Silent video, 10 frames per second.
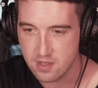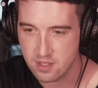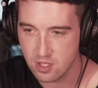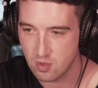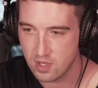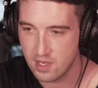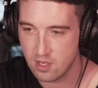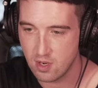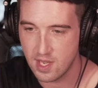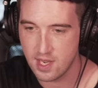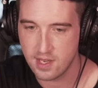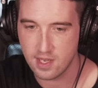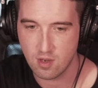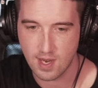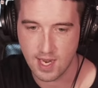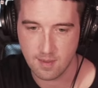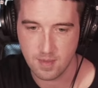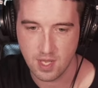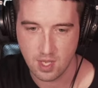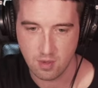So we're gonna go ahead and grab,
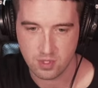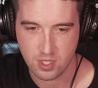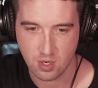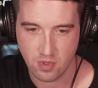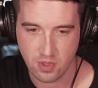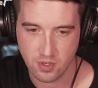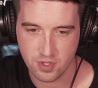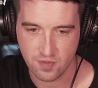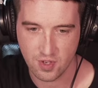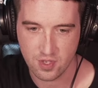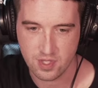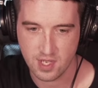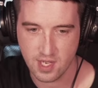we'll start with those first,